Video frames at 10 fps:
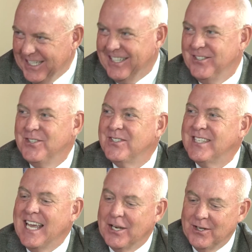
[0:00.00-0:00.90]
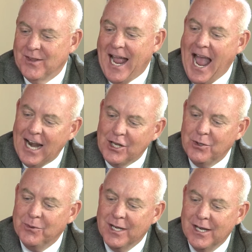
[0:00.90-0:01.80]
You know, you just can't do that. How do
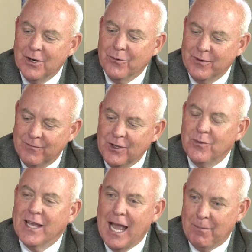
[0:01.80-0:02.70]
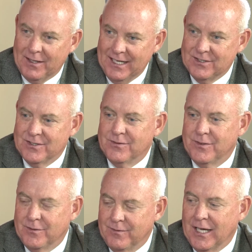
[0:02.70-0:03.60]
you review the applications
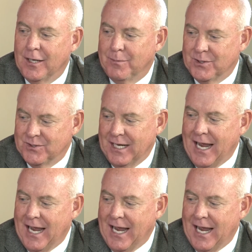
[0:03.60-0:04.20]
for developers?